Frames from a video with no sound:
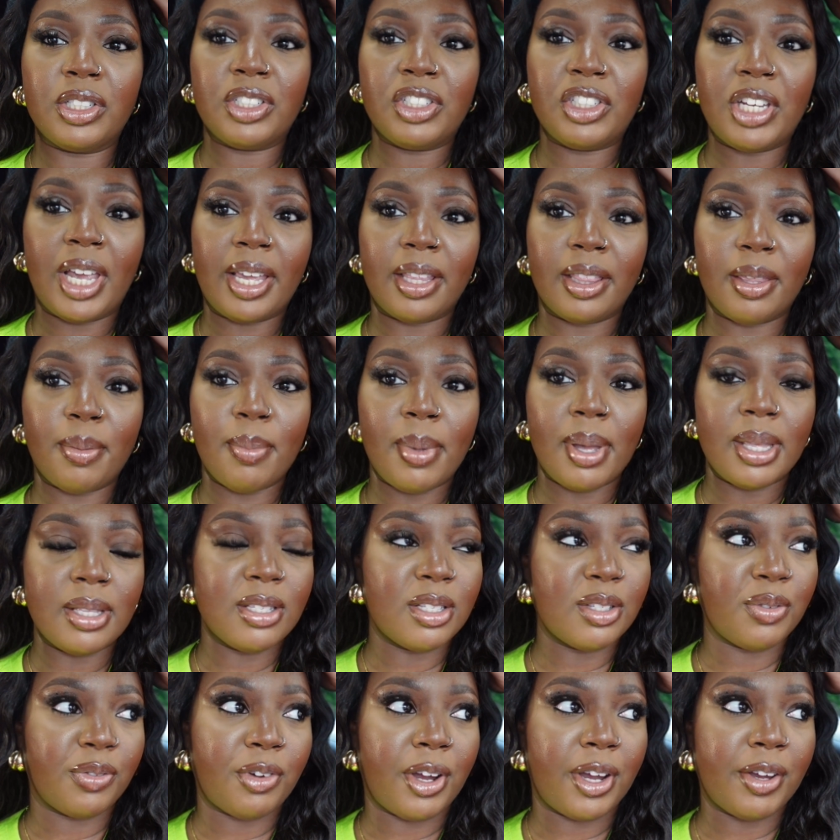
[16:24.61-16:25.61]
check the
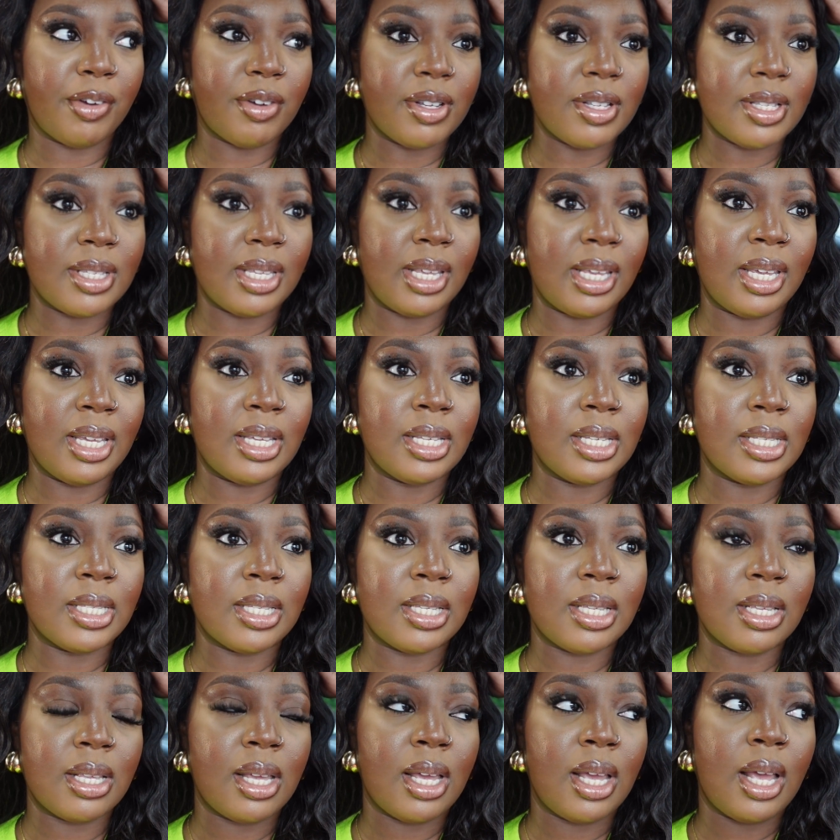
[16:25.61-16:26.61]
men's
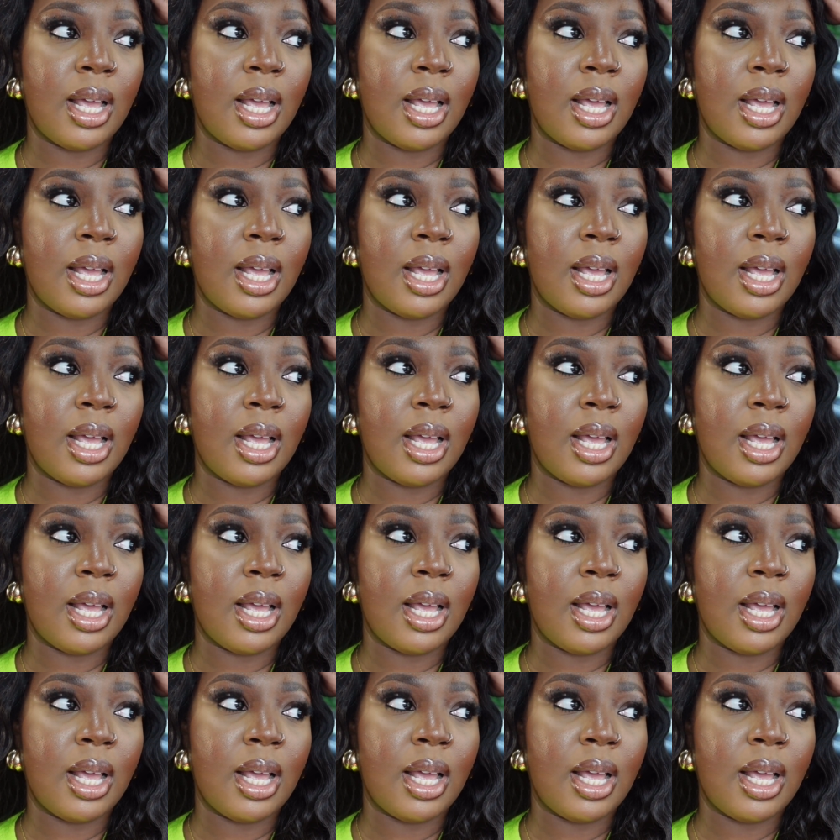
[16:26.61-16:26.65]
fragrances